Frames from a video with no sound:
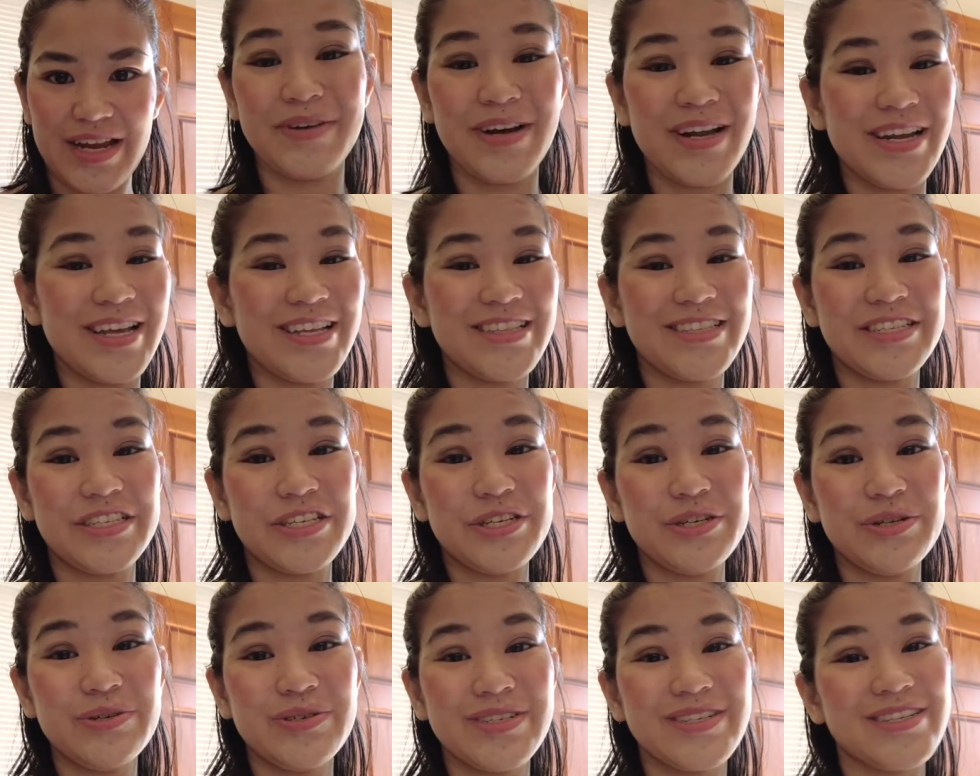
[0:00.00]
But it's
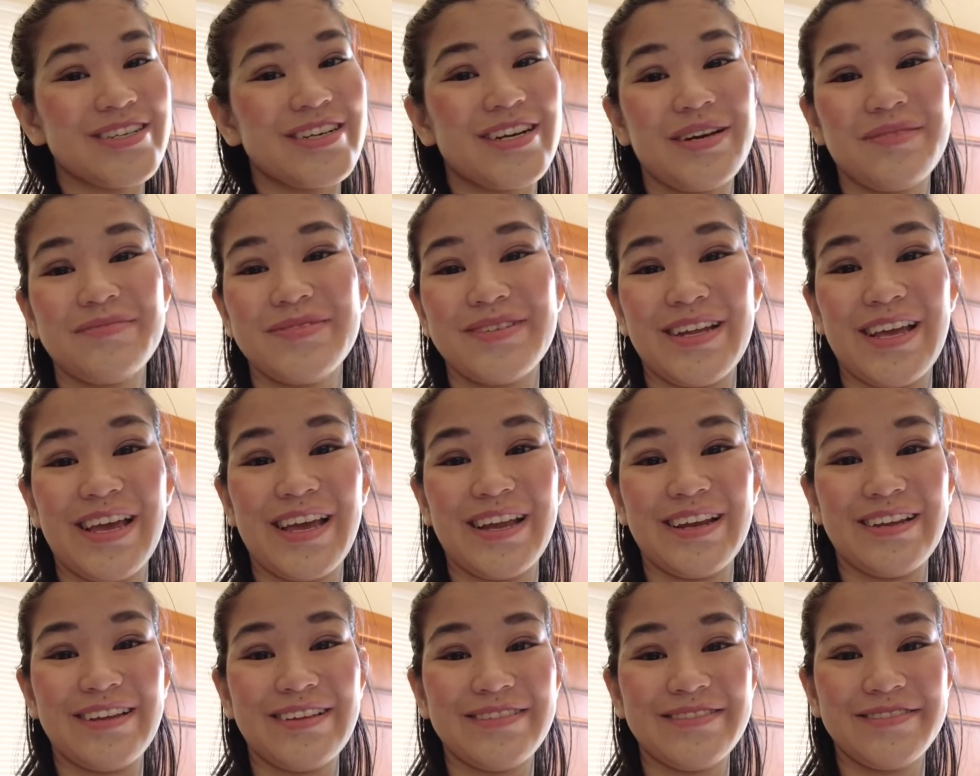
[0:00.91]
huge and it comes in
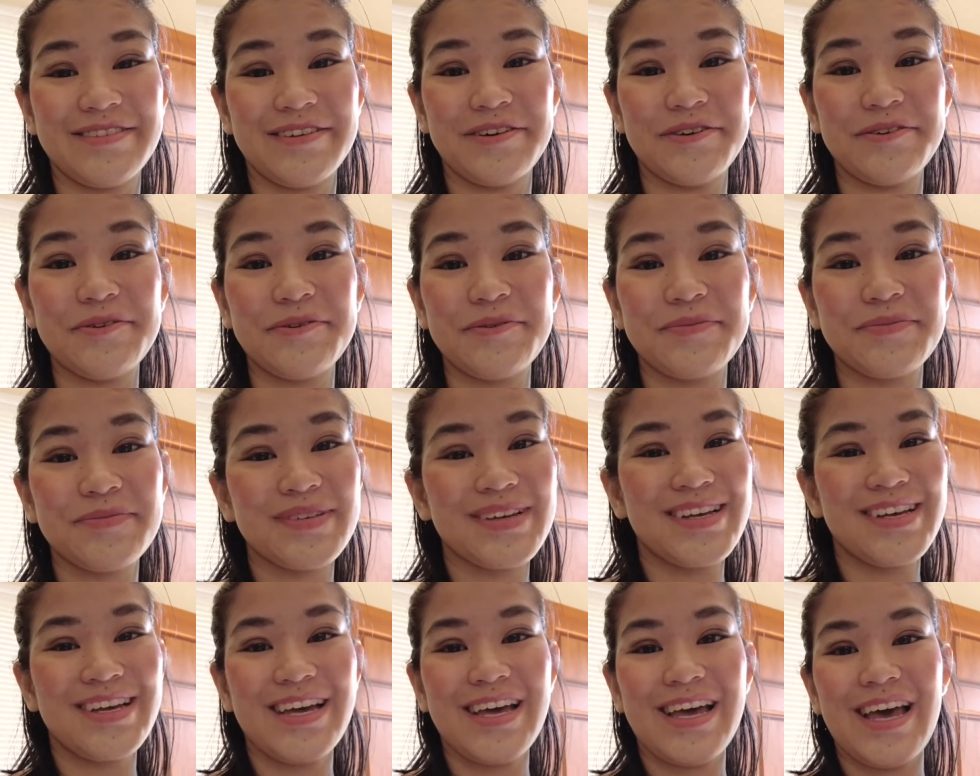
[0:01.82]
handy, so
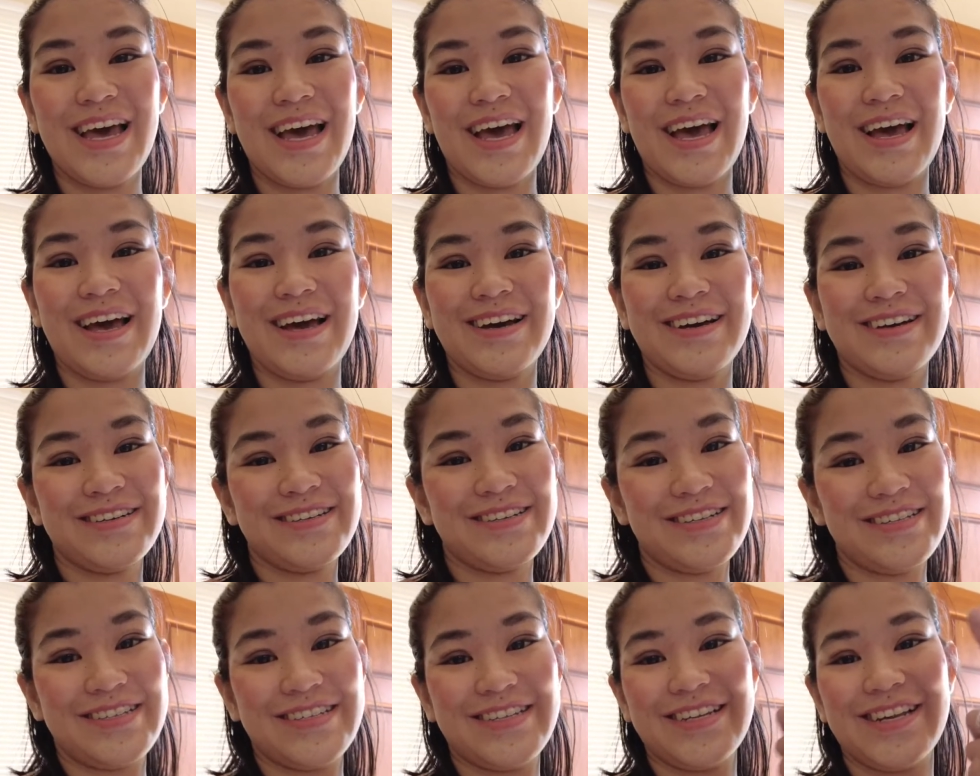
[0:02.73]

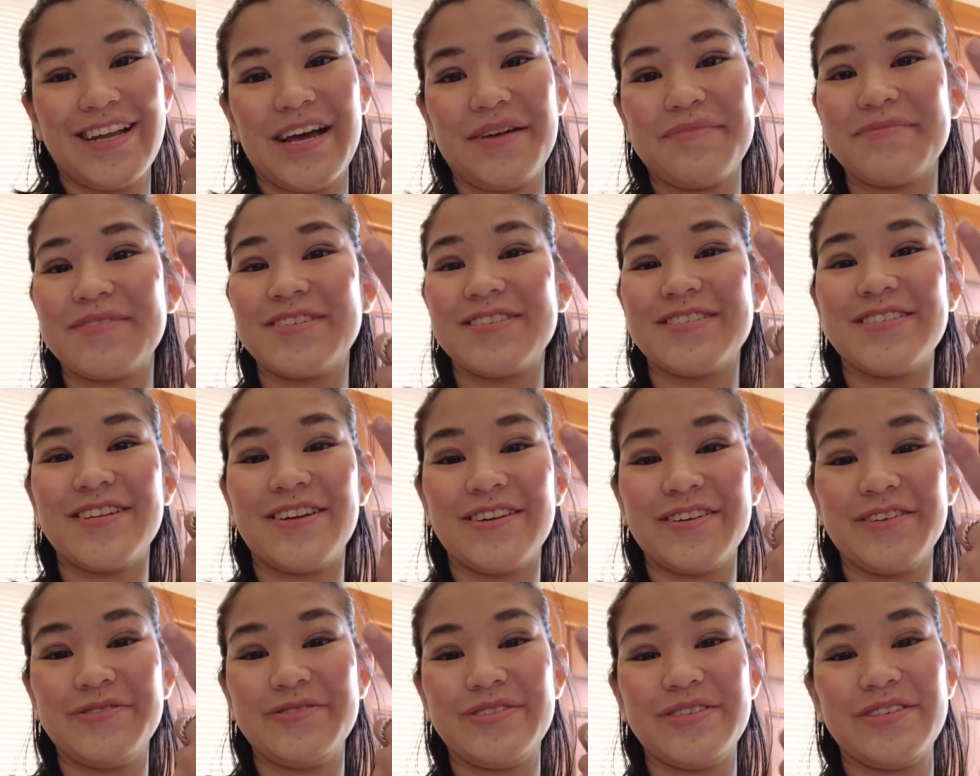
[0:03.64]
Idina, I'm gonna
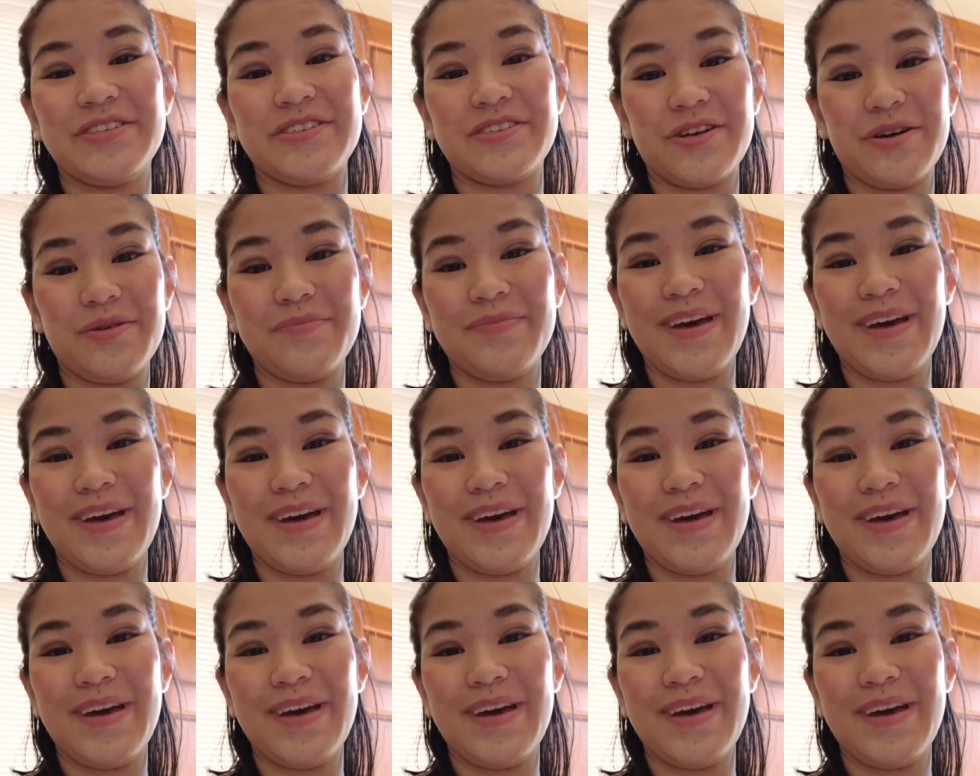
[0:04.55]
start using your tote